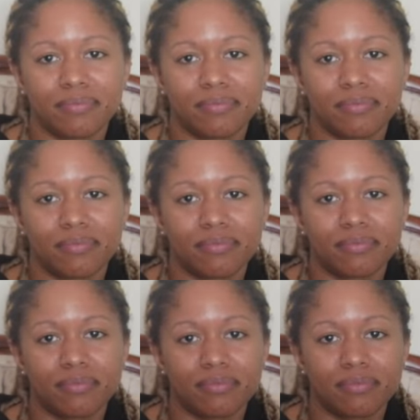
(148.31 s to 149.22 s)

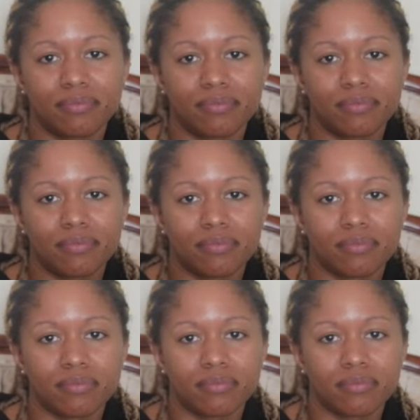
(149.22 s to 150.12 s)

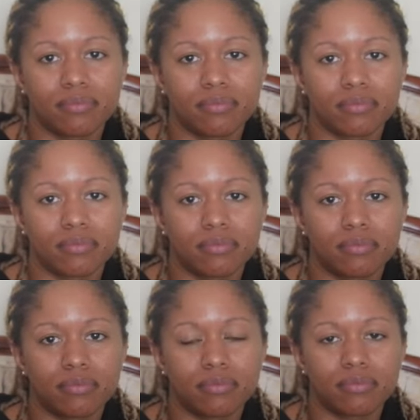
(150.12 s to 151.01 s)

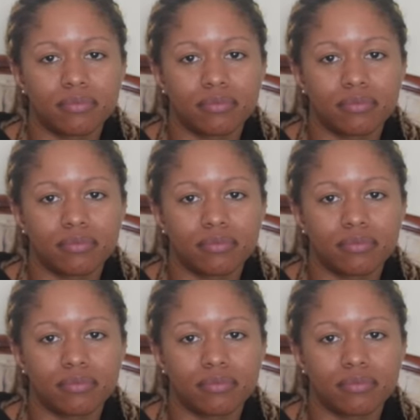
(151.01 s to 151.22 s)
(not speaking)